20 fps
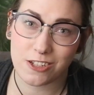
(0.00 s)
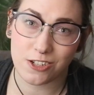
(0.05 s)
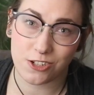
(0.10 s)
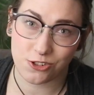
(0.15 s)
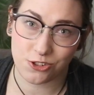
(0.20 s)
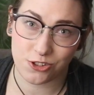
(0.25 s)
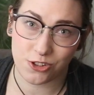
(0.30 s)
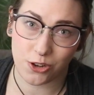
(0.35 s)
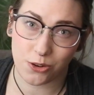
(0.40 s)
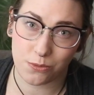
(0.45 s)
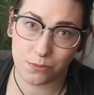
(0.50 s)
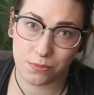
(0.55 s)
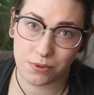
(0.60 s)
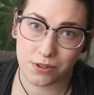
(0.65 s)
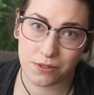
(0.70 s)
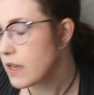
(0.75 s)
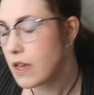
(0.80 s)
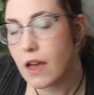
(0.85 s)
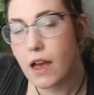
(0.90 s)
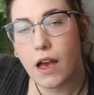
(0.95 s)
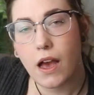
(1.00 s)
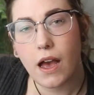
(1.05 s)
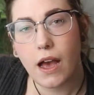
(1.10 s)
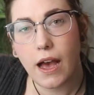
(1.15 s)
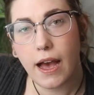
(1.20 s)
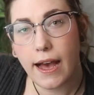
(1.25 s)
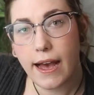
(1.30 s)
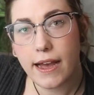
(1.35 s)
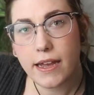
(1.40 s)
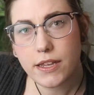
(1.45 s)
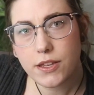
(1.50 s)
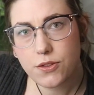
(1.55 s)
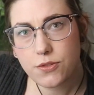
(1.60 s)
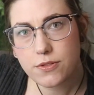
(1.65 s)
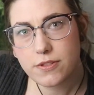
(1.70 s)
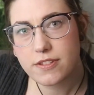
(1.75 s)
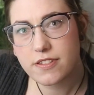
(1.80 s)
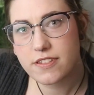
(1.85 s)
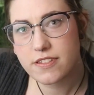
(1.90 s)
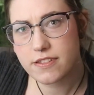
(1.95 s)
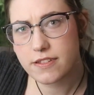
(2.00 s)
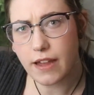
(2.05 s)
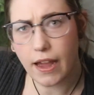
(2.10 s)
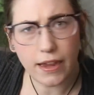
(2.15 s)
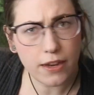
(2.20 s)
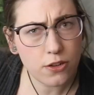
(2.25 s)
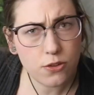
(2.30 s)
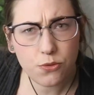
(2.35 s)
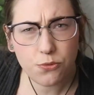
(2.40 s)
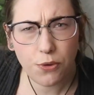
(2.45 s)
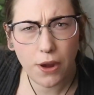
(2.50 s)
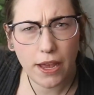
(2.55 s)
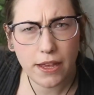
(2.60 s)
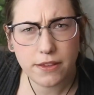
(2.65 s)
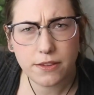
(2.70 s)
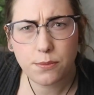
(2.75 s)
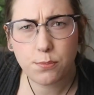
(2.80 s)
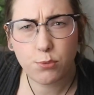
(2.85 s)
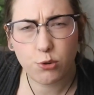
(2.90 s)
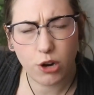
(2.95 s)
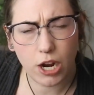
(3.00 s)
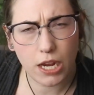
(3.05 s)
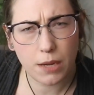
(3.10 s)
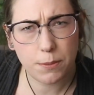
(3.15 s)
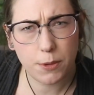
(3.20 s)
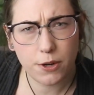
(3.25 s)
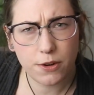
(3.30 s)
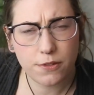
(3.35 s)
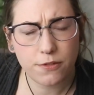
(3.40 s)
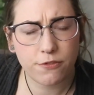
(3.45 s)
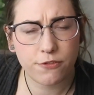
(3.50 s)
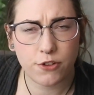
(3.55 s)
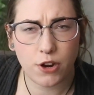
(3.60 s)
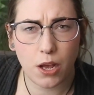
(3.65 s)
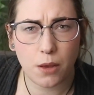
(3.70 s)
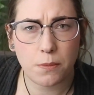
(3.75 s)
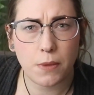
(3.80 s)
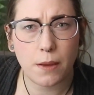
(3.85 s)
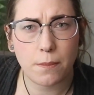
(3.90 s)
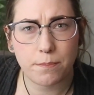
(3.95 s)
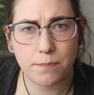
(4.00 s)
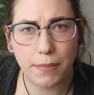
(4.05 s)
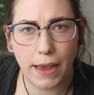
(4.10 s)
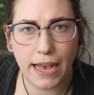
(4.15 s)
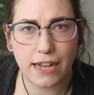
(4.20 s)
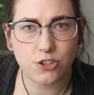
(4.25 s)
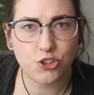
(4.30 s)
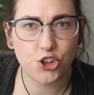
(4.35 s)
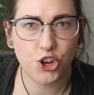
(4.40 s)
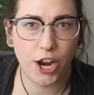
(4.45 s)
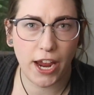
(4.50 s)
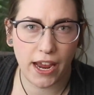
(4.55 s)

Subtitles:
dish soap. I use Stynylrez primer from Badger